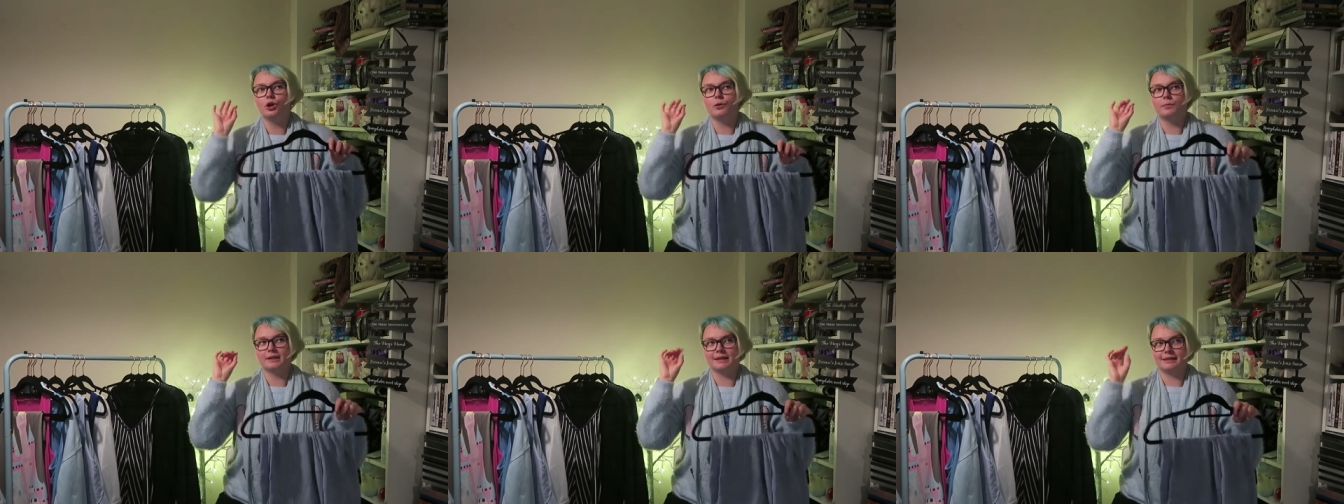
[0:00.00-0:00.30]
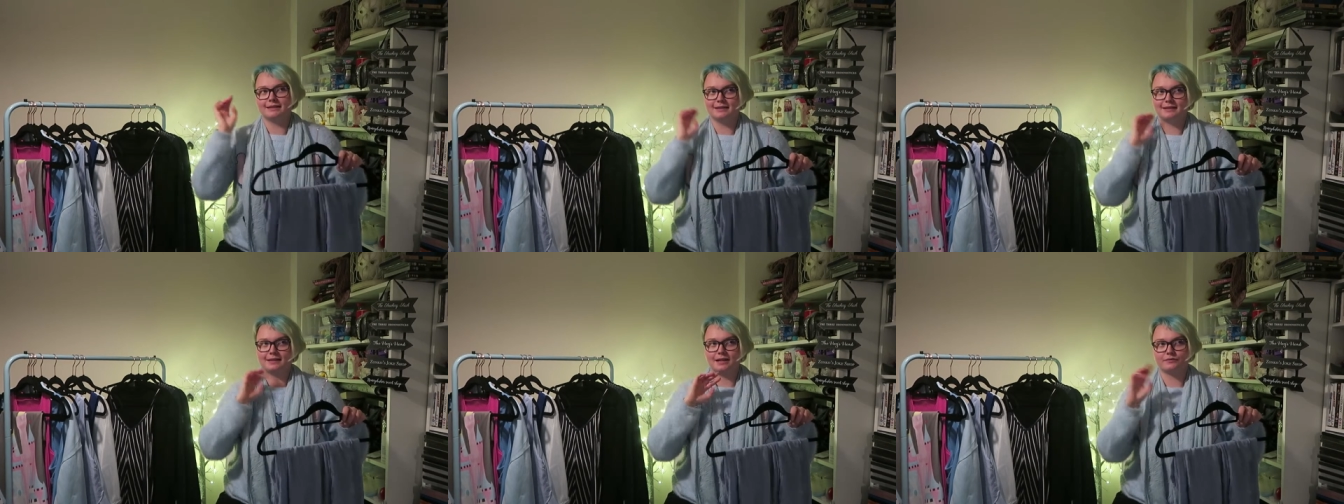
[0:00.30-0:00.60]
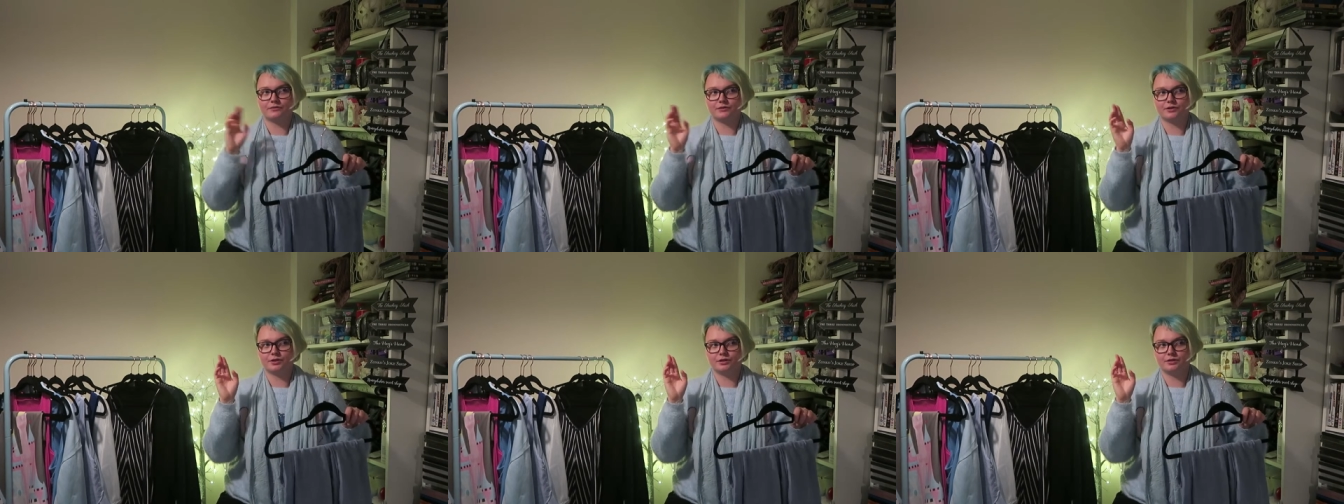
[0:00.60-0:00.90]
but they didn't
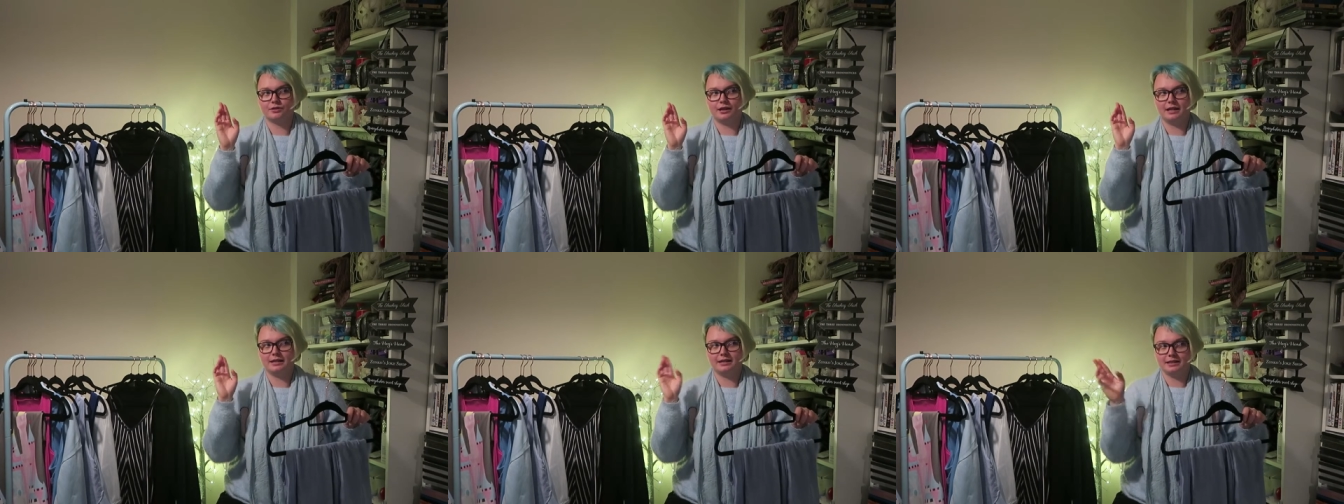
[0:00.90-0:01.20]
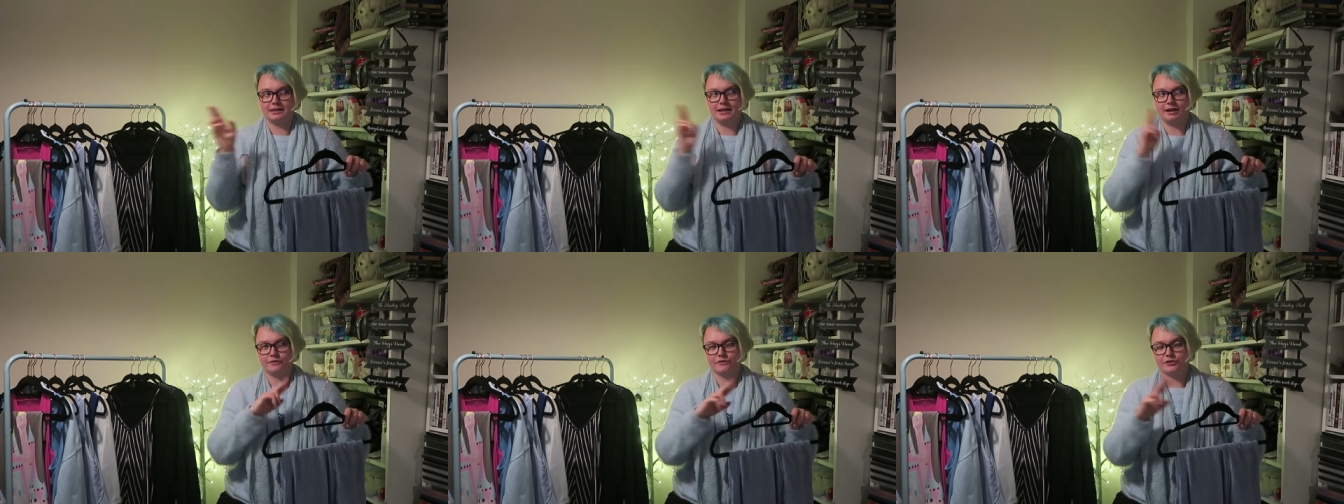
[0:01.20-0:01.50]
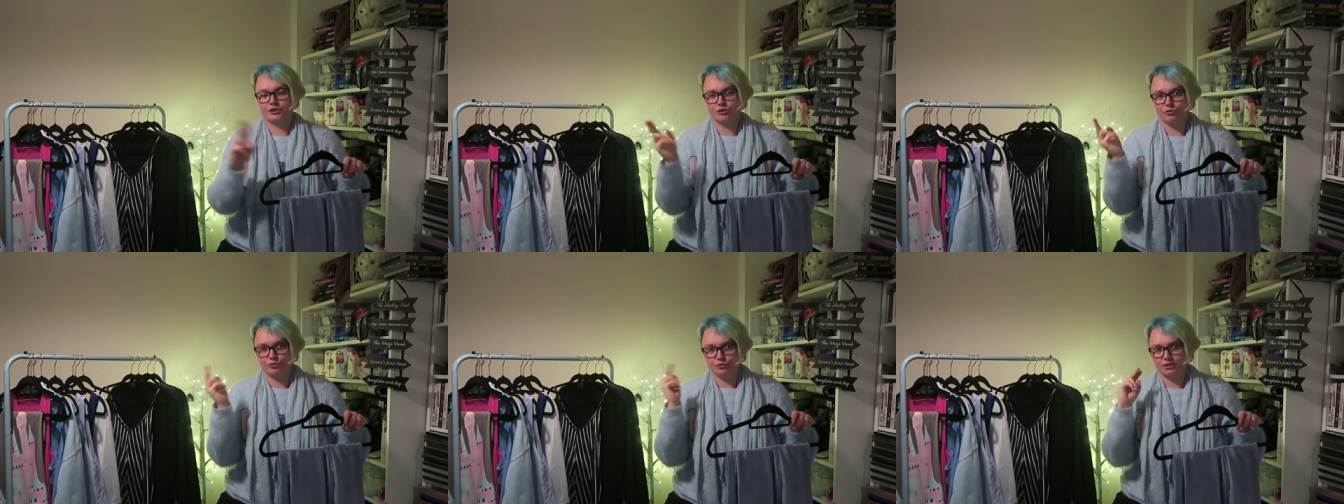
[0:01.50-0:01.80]
have they didn't have
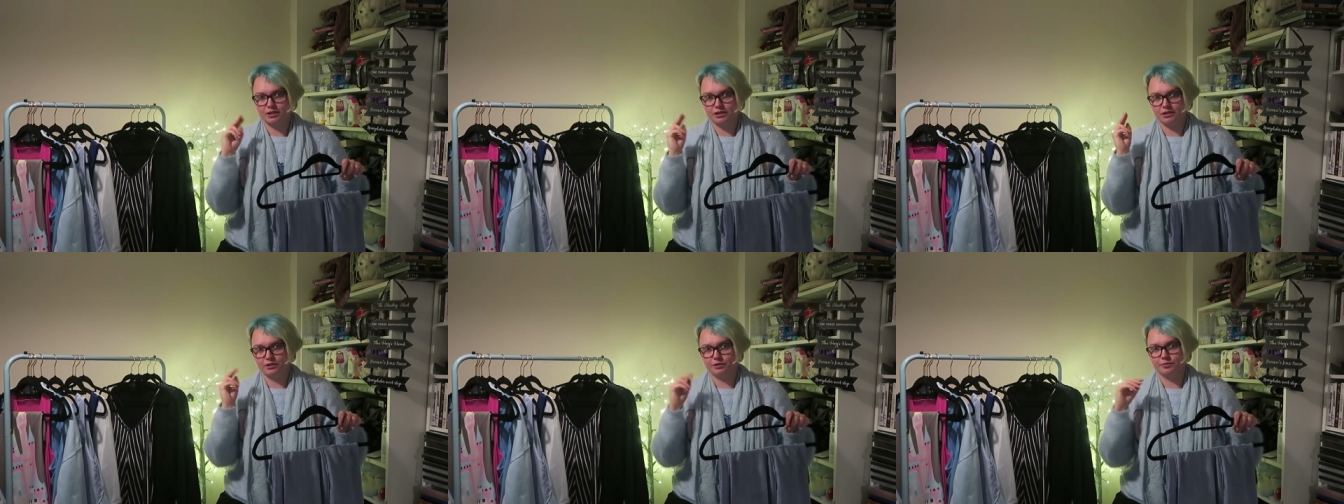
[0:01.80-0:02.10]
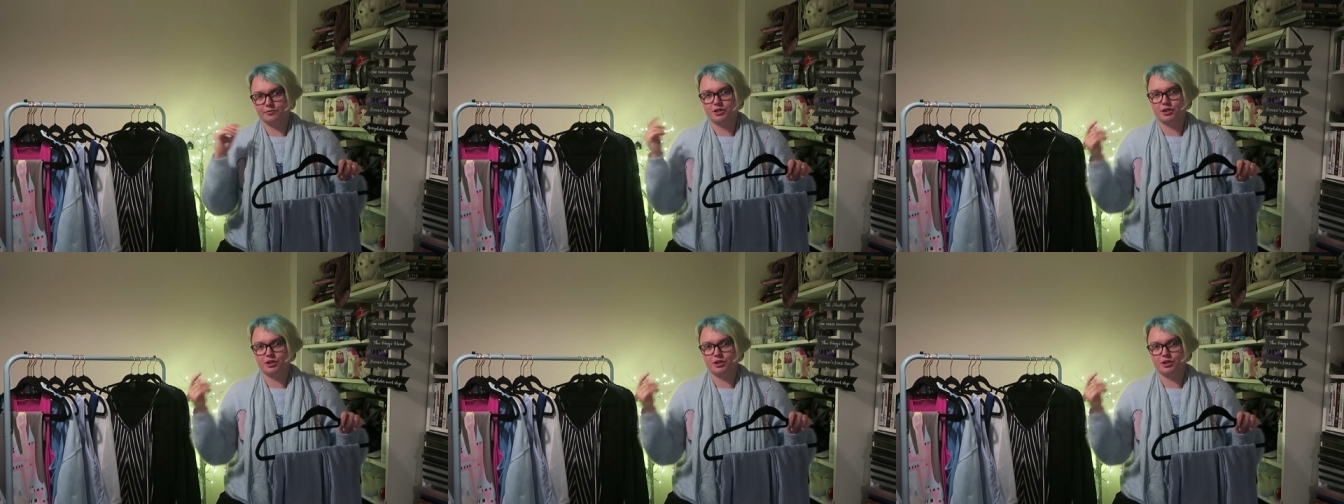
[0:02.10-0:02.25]
shorts in them